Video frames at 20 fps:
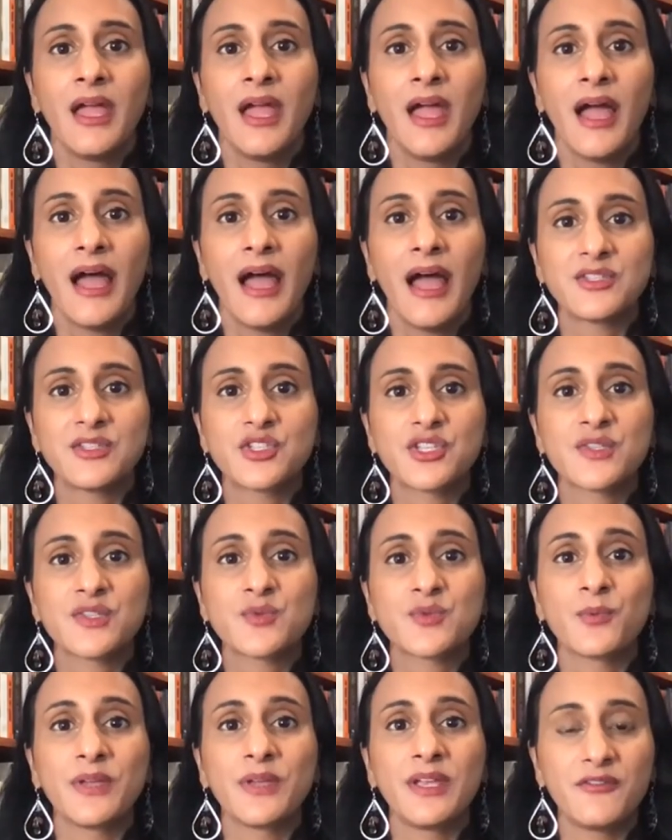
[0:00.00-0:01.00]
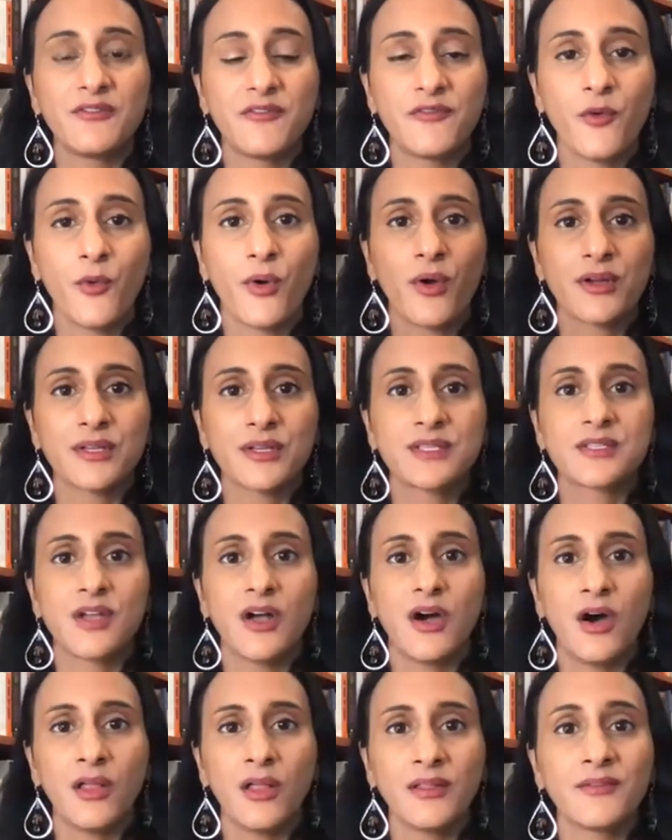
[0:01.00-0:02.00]
has just reinforced
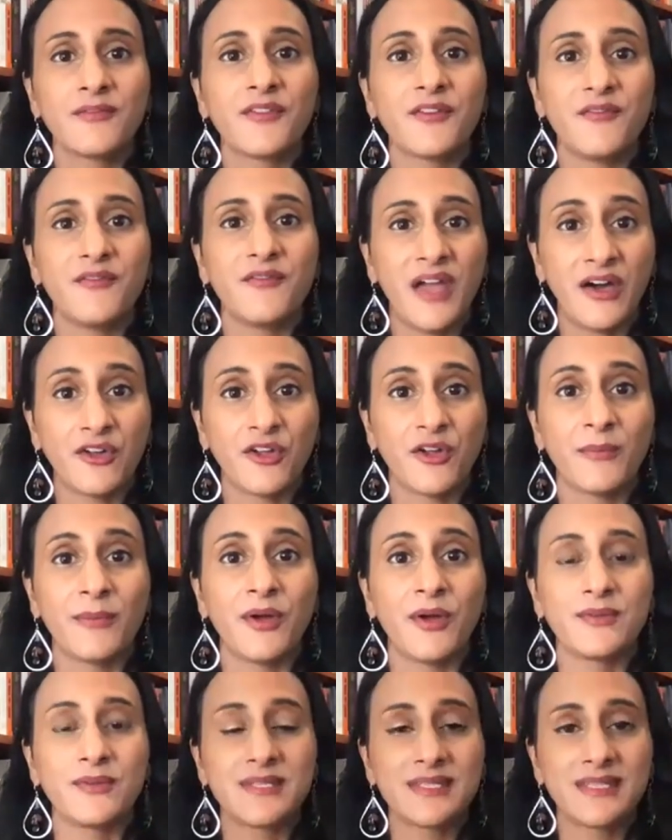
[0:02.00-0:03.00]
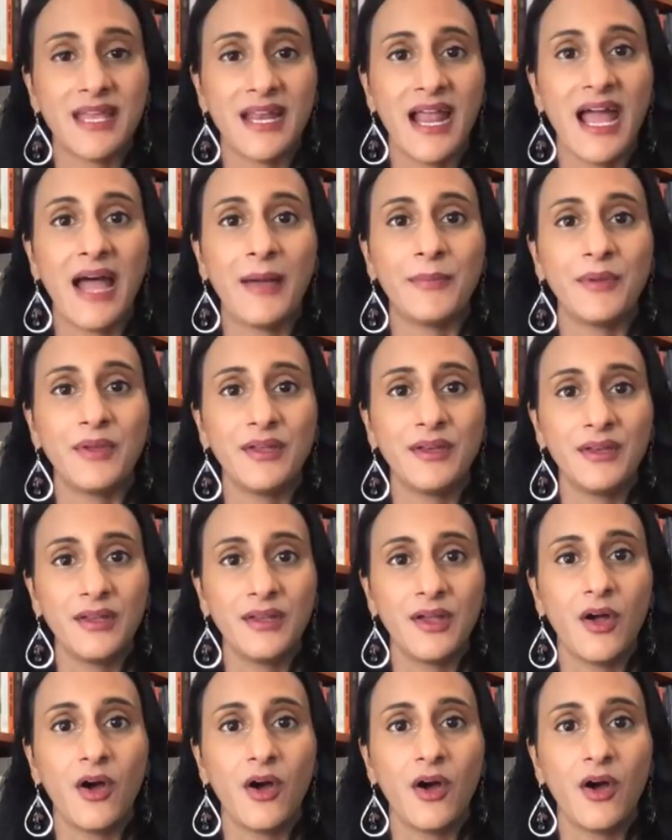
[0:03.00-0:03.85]
all of the failure modes that happen,